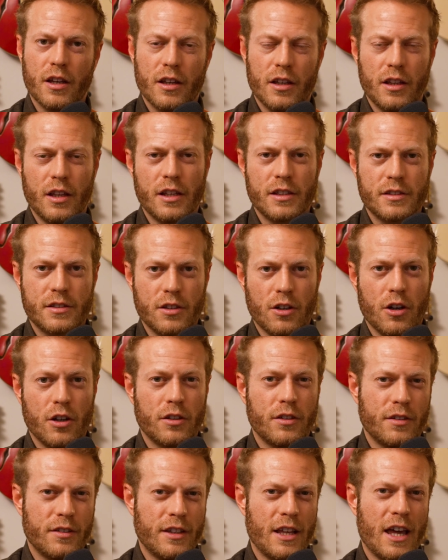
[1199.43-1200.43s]
Let's
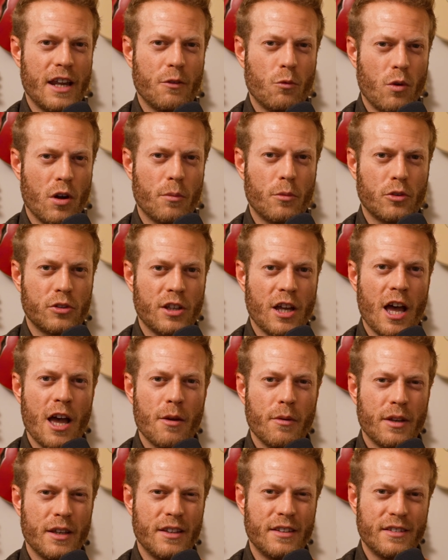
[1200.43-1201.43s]
start that one more
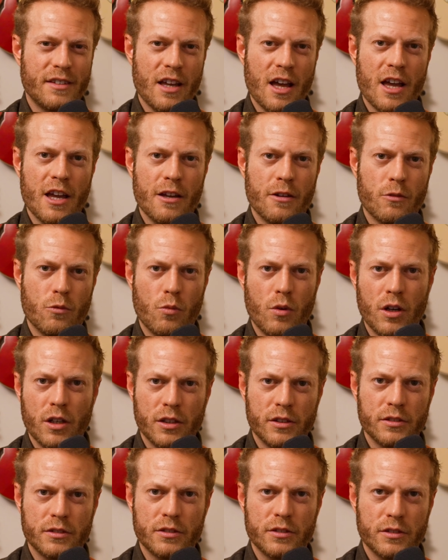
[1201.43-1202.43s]
time in time.
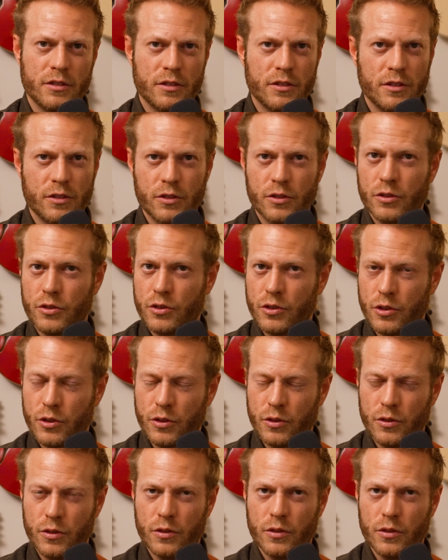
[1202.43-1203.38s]
1, 2.